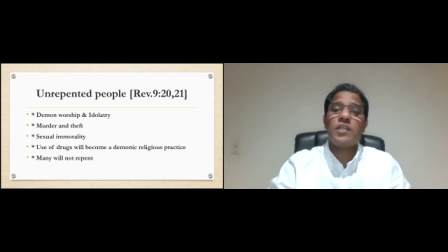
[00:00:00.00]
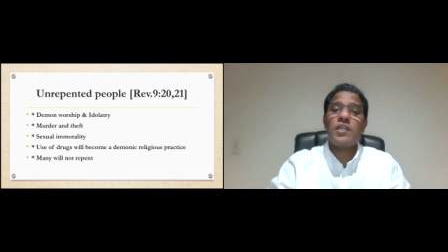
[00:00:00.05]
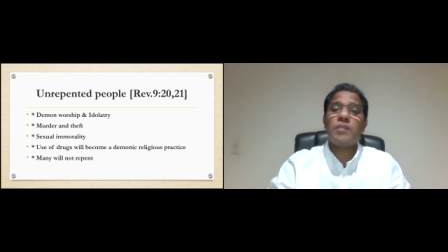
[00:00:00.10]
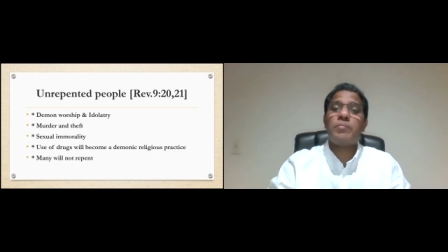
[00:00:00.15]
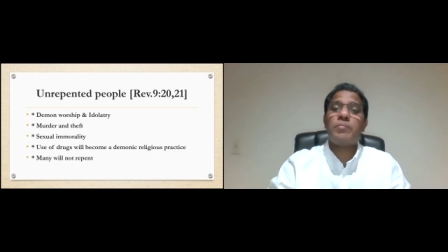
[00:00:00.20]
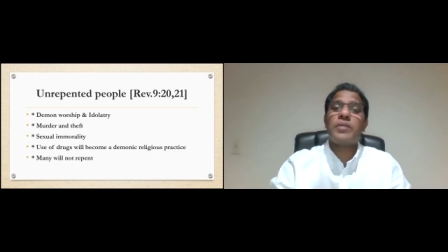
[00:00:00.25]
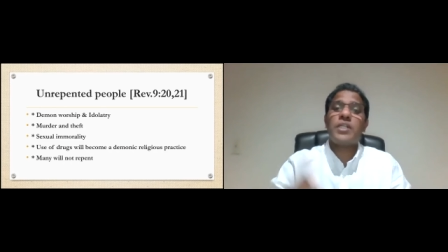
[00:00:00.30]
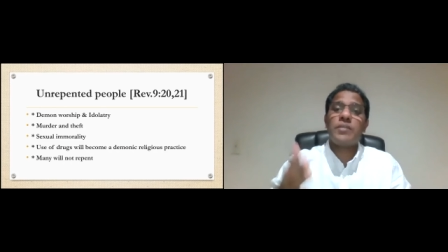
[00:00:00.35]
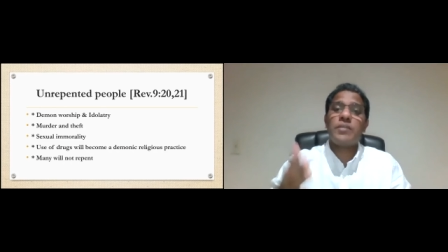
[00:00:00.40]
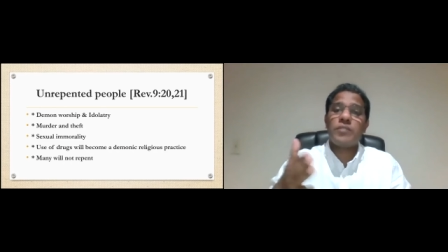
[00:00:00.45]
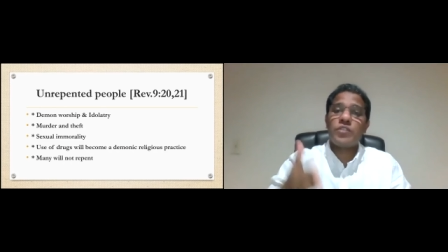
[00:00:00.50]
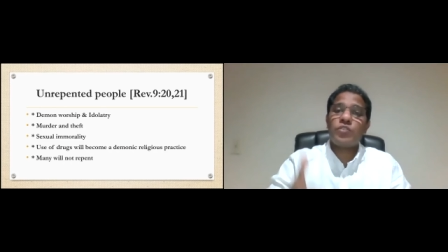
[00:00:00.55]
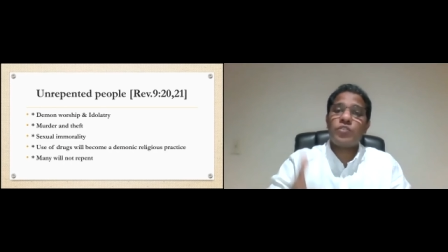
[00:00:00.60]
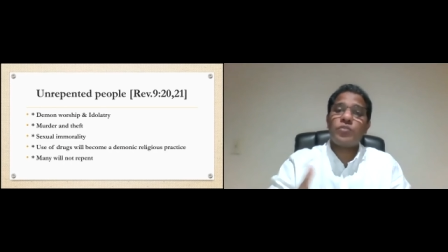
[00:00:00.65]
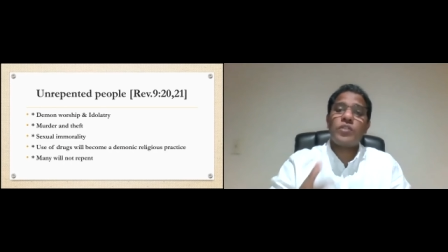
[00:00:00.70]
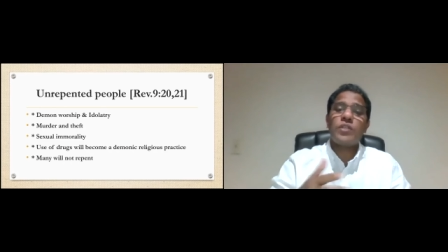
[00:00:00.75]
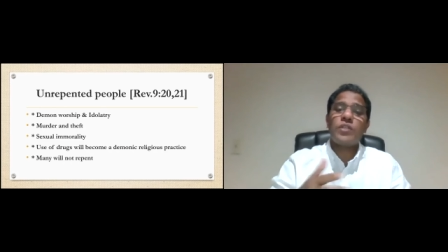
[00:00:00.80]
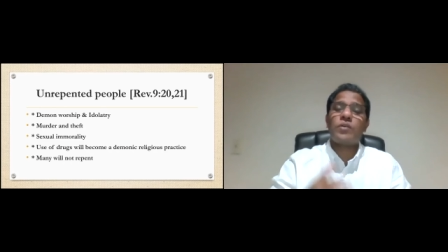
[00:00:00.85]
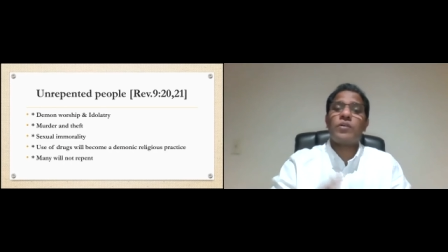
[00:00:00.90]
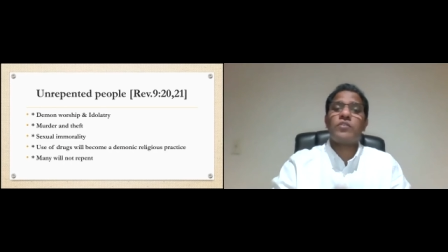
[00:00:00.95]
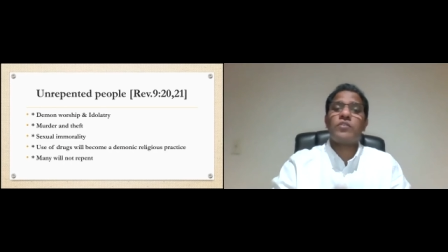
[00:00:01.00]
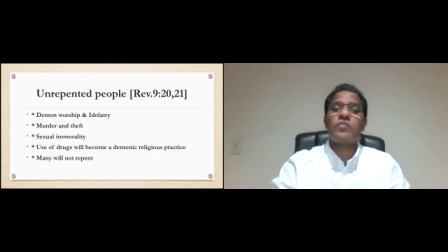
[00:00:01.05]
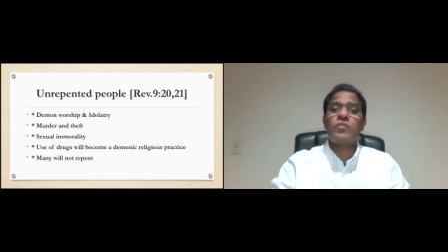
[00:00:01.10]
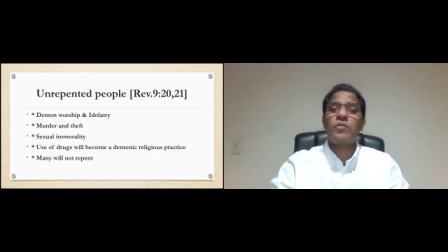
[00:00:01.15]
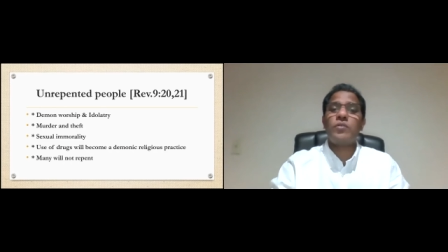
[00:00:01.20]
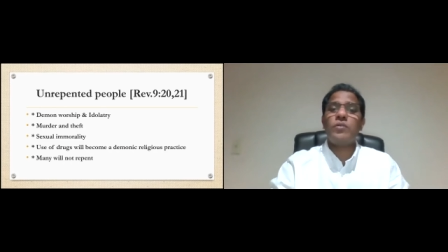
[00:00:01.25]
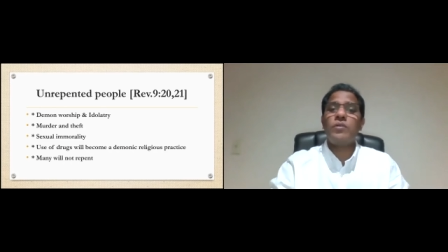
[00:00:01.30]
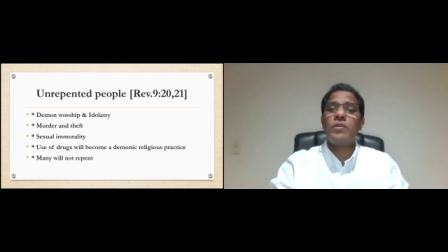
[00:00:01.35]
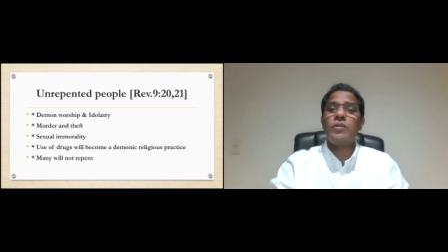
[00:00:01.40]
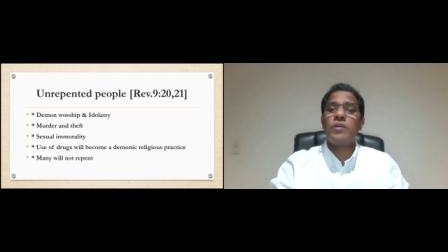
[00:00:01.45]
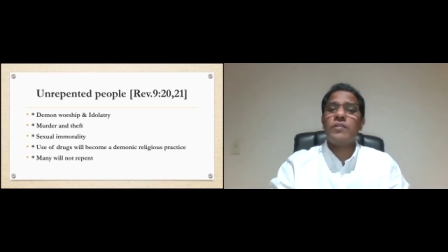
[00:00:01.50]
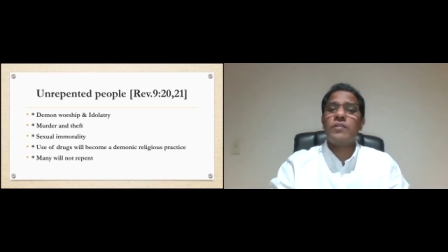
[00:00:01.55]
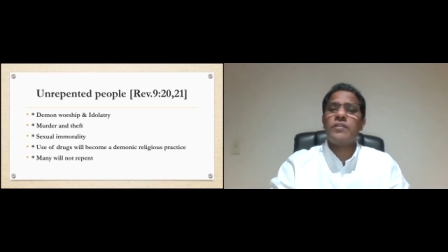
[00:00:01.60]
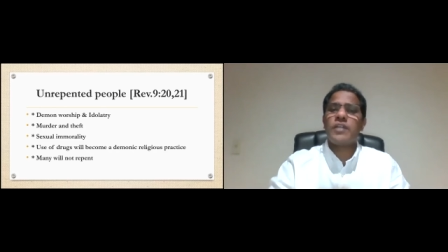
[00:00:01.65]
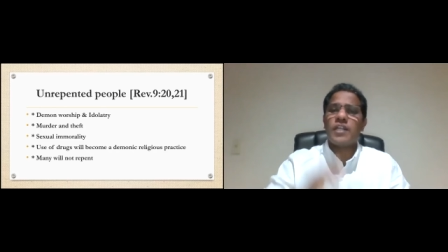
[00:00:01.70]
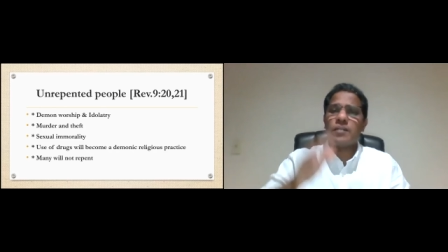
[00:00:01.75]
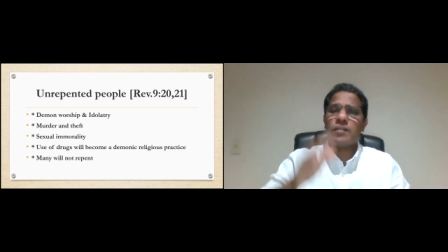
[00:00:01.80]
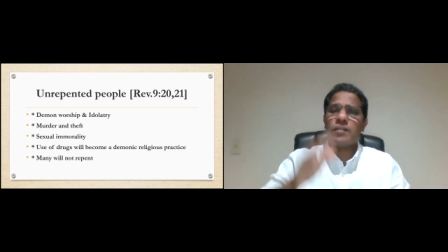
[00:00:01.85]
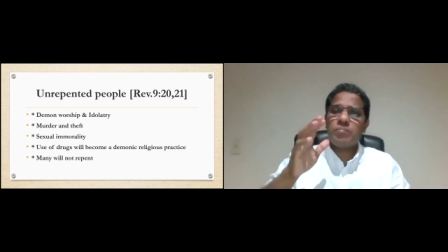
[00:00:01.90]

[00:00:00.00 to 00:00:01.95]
but even today also, there are